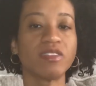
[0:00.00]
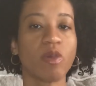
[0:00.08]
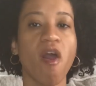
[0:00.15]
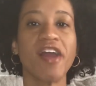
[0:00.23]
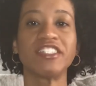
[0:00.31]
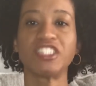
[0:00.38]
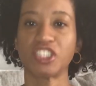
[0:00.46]

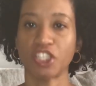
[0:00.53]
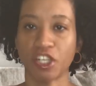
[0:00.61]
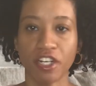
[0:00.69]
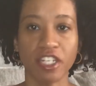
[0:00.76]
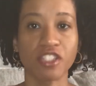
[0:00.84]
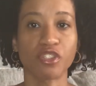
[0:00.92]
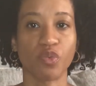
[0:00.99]
it's
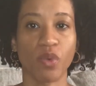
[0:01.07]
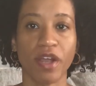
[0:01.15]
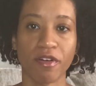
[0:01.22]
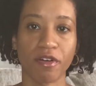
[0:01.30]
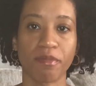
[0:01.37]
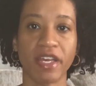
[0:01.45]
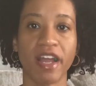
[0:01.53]
starting to wear
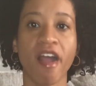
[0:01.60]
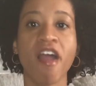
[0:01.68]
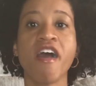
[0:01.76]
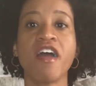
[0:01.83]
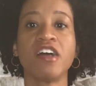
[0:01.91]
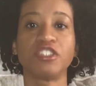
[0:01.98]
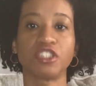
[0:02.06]
on me.
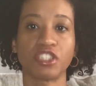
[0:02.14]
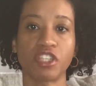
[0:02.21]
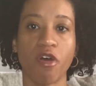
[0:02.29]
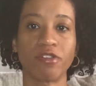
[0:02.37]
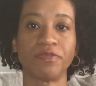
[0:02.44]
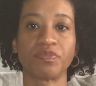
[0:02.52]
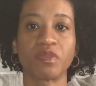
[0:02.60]
So
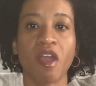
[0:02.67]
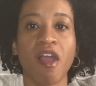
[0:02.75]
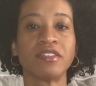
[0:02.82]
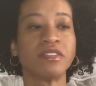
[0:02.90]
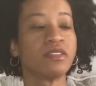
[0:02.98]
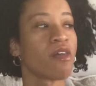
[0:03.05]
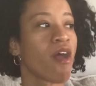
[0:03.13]

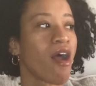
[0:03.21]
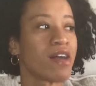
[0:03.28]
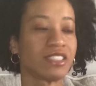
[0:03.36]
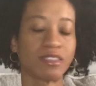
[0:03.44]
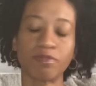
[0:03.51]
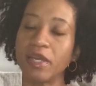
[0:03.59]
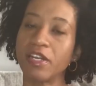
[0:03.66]

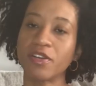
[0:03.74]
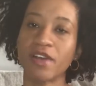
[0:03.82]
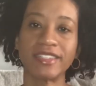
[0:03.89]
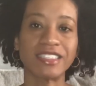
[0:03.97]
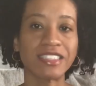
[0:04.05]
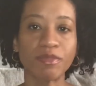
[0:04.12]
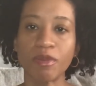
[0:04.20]
I'm gonna be trying to
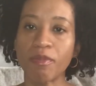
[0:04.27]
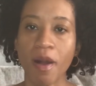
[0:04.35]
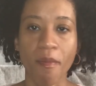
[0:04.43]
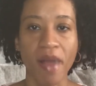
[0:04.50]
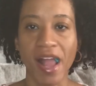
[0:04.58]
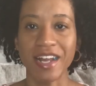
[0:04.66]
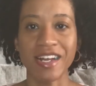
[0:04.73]
sleep on my
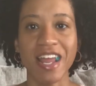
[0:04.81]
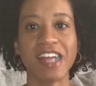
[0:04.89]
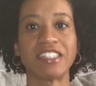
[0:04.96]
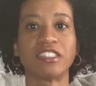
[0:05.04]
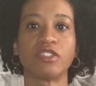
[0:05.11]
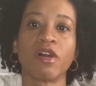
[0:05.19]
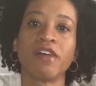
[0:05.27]
back
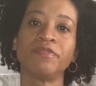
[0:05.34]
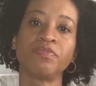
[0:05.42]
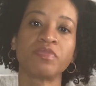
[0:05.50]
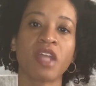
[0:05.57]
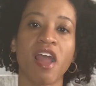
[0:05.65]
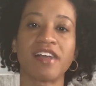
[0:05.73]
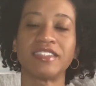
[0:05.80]
now
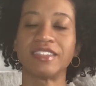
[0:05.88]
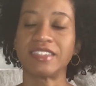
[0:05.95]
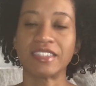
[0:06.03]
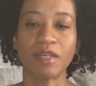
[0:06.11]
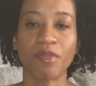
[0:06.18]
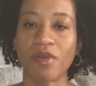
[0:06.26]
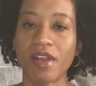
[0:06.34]
and
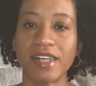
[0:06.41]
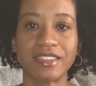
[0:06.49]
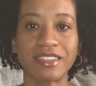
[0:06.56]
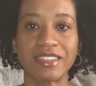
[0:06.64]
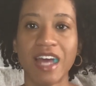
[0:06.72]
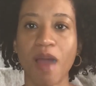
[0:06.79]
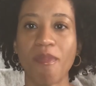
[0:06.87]
sleep on the other
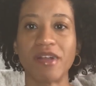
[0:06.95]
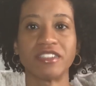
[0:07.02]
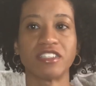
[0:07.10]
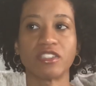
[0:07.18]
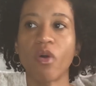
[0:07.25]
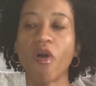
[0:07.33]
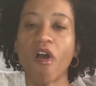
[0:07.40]
side, but it's
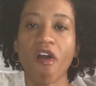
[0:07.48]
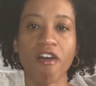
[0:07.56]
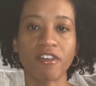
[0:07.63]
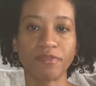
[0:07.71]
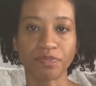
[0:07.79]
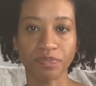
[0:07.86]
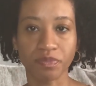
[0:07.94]
so hard.
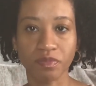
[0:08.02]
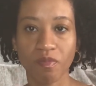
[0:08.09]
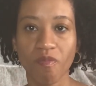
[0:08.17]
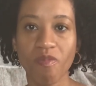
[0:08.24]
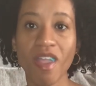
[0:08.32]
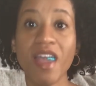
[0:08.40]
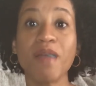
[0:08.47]

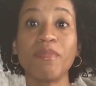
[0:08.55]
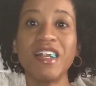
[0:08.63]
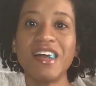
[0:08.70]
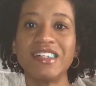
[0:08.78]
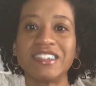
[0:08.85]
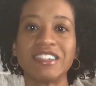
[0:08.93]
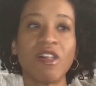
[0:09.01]
And
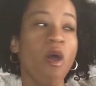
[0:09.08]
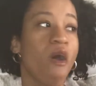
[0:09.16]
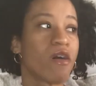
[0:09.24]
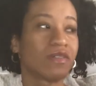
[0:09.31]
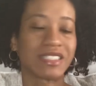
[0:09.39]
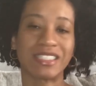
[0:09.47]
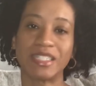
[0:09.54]
plus,
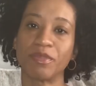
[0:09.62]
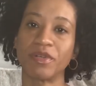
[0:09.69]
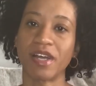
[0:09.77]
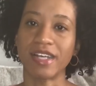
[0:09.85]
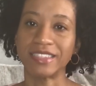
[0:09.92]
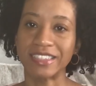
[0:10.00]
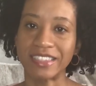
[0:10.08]
when I sleep on the
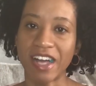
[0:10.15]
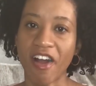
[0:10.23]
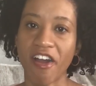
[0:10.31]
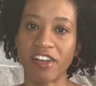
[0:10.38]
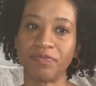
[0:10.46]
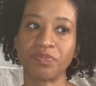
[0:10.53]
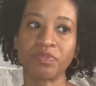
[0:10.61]
other
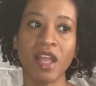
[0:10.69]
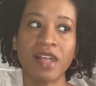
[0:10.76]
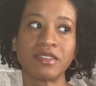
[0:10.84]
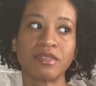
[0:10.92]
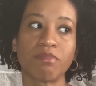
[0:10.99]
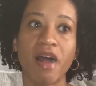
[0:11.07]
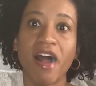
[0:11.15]
side,
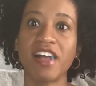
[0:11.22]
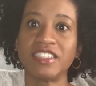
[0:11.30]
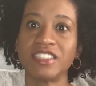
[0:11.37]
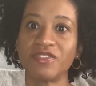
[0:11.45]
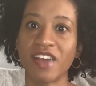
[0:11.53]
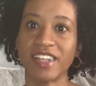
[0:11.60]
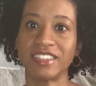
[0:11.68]
my honey
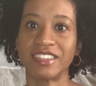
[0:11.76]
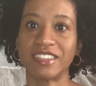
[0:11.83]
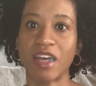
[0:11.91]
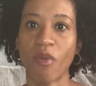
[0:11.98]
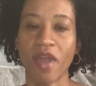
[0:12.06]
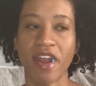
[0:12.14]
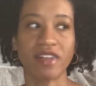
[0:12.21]
face is that
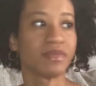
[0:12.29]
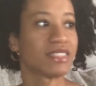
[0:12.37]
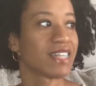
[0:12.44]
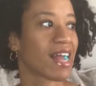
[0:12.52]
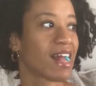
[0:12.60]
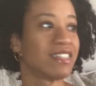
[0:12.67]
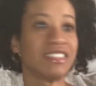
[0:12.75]
way, and I'm
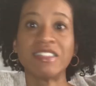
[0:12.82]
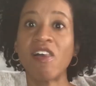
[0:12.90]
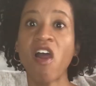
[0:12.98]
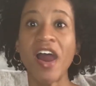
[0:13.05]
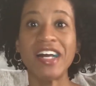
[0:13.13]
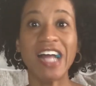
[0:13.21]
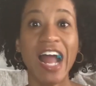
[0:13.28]
like,
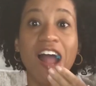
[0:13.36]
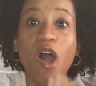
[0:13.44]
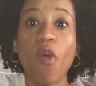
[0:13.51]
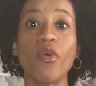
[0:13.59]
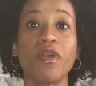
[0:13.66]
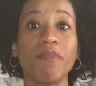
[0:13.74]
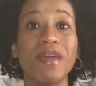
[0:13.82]
I don't
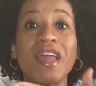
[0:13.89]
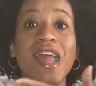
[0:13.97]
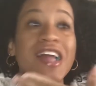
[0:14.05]
want to be